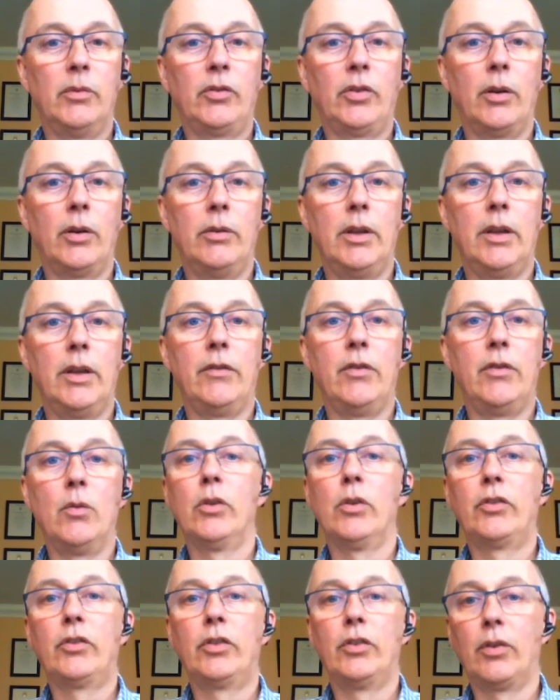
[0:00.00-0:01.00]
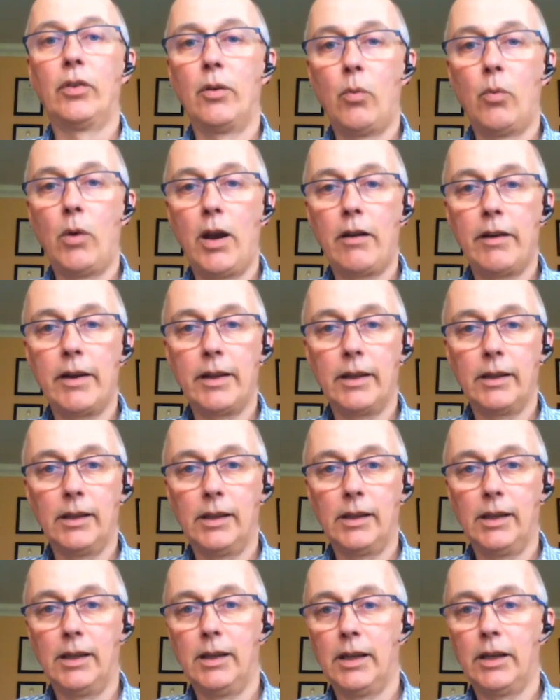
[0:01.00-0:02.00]
So if you want to sort of wear it
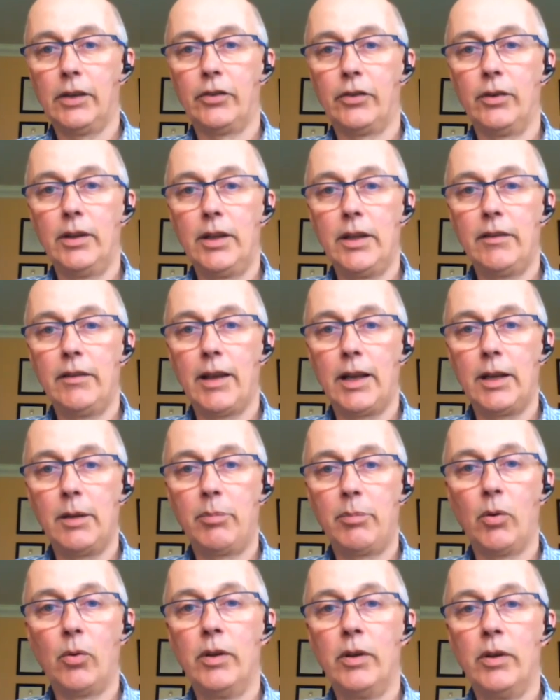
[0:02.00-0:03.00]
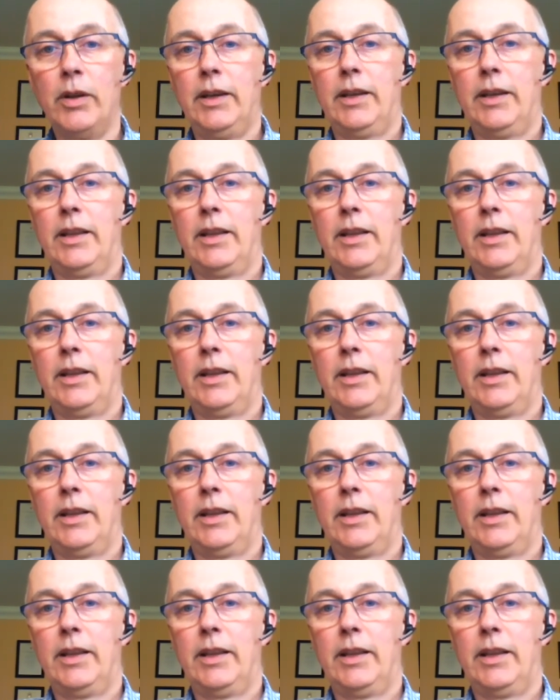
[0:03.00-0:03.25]
as you leave the heliport,